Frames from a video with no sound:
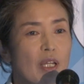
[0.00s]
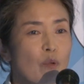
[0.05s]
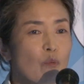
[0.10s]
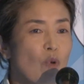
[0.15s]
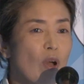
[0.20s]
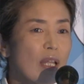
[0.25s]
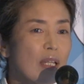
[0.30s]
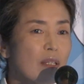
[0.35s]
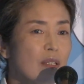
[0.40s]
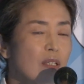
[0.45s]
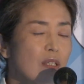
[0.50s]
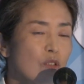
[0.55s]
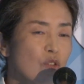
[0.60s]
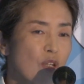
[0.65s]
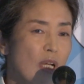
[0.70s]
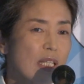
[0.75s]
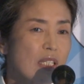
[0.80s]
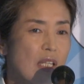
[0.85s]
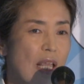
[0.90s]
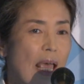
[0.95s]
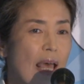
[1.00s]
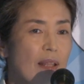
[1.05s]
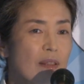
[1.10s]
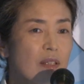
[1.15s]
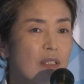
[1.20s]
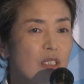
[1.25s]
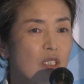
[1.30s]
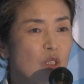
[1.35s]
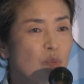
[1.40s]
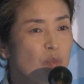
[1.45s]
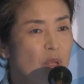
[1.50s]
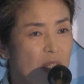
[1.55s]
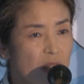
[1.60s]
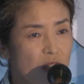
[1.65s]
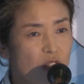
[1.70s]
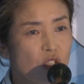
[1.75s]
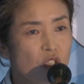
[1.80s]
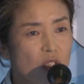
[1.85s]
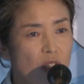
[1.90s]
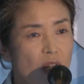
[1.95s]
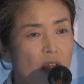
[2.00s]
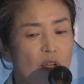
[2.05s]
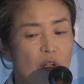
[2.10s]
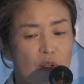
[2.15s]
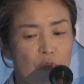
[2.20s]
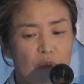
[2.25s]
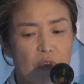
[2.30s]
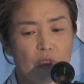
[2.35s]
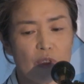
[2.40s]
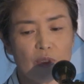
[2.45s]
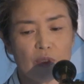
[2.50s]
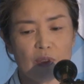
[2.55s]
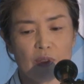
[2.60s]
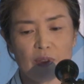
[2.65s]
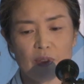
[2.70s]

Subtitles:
when trans athletes beat the shit out of you.